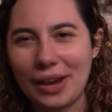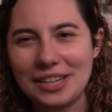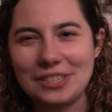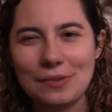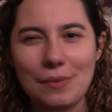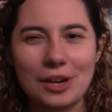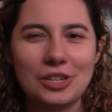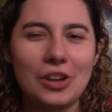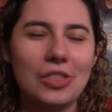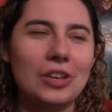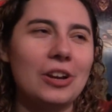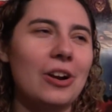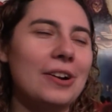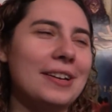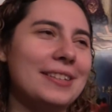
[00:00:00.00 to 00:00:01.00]
way too much on
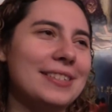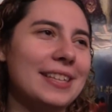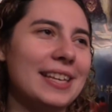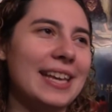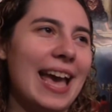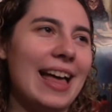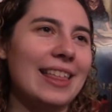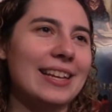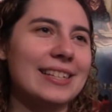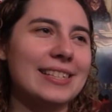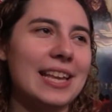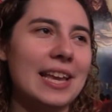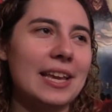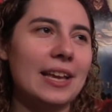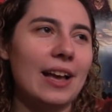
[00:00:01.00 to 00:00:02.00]
the Guardians of the
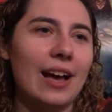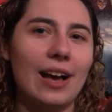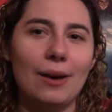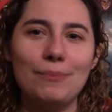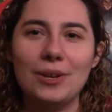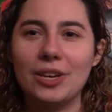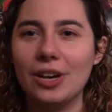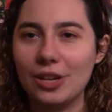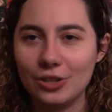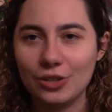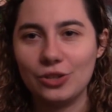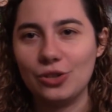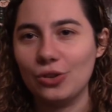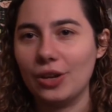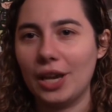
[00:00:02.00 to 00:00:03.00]
Galaxy uh,
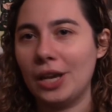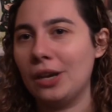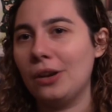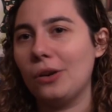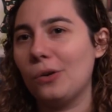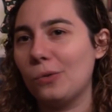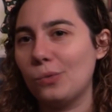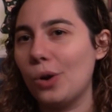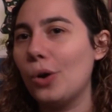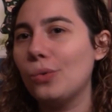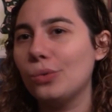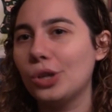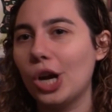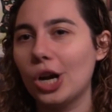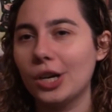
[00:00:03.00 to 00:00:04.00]
because Duggan
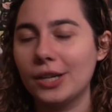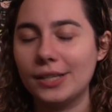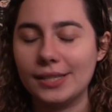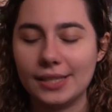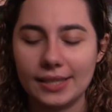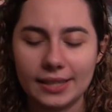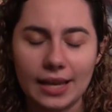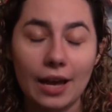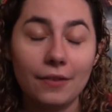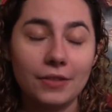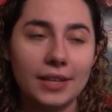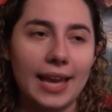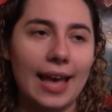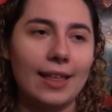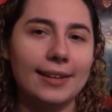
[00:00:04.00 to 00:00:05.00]
wrote Guardians of
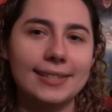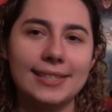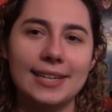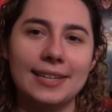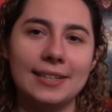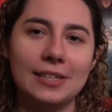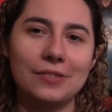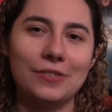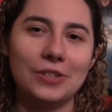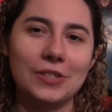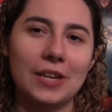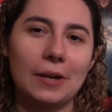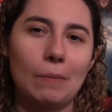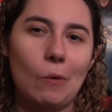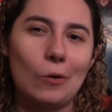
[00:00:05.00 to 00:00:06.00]
the Galaxy and this feels
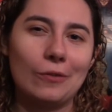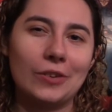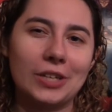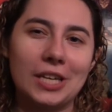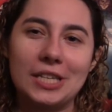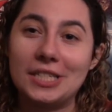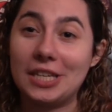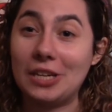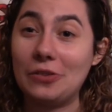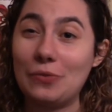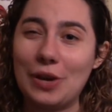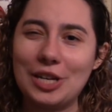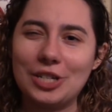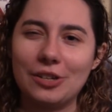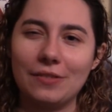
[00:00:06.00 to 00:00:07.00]
like more of a
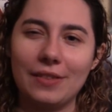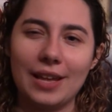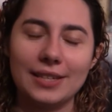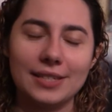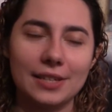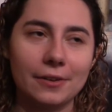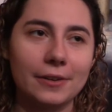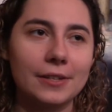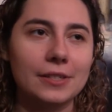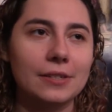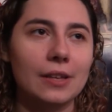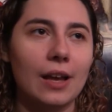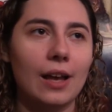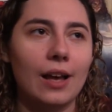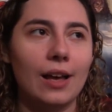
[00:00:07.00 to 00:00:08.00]
continuation of that series
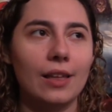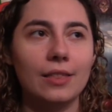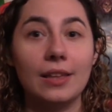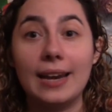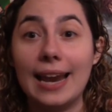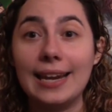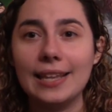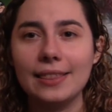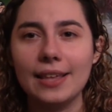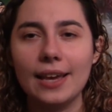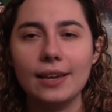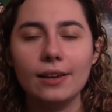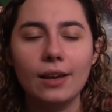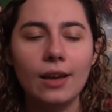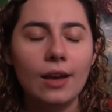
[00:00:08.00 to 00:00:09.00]
uh, than
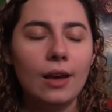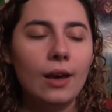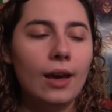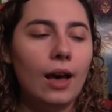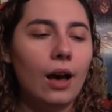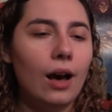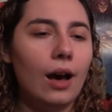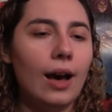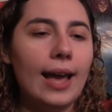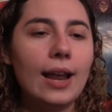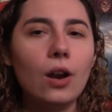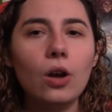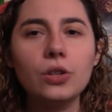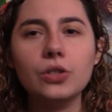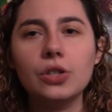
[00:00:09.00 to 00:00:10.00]
anything. Uh,
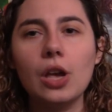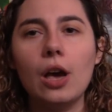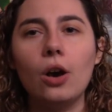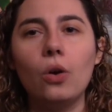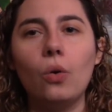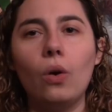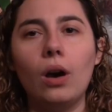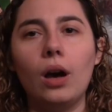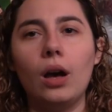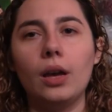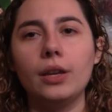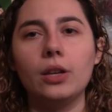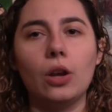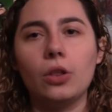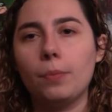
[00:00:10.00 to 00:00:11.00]
and also,
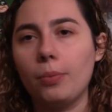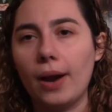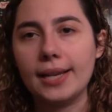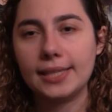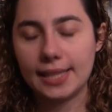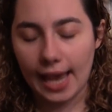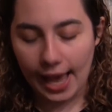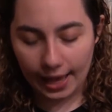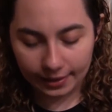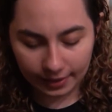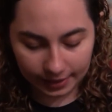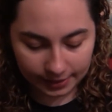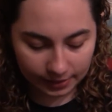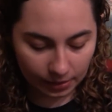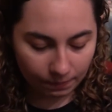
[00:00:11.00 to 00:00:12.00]
you know, the price tag,
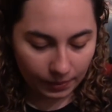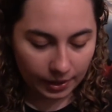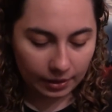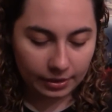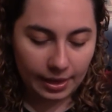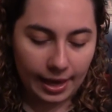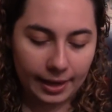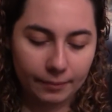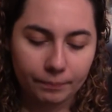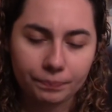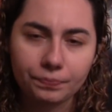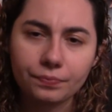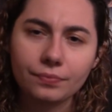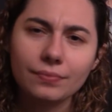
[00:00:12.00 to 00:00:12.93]
that's the big thing.